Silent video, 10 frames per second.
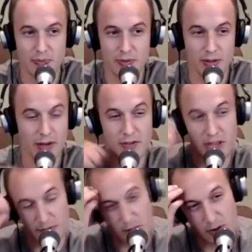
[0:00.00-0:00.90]
I've done that
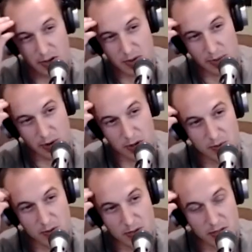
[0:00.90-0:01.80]
before where I swap parts
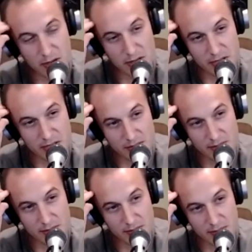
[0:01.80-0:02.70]
between cars,
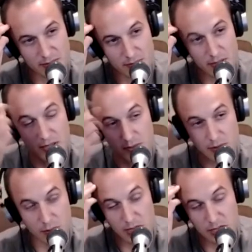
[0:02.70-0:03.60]

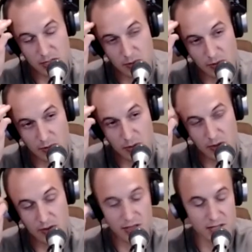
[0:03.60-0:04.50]
between these two, between
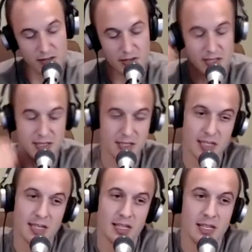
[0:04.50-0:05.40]
events. So, I mean,
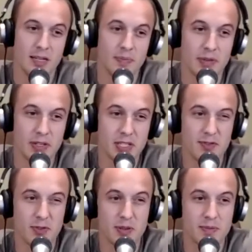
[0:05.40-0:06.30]
a diff
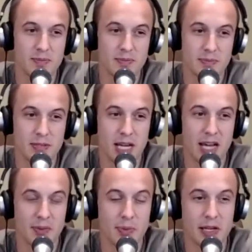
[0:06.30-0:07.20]
would be kind
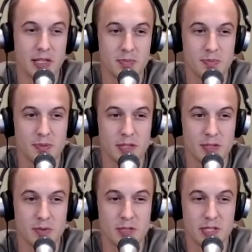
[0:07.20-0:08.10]
of a pain just because
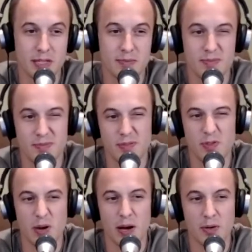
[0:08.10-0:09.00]
it would take a
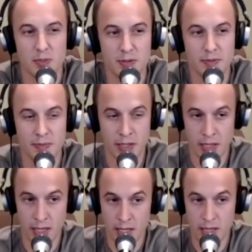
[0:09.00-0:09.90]
few hours, but
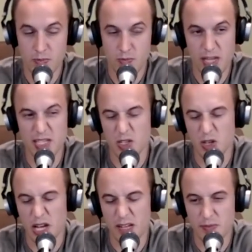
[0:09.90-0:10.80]
I'd get good at it.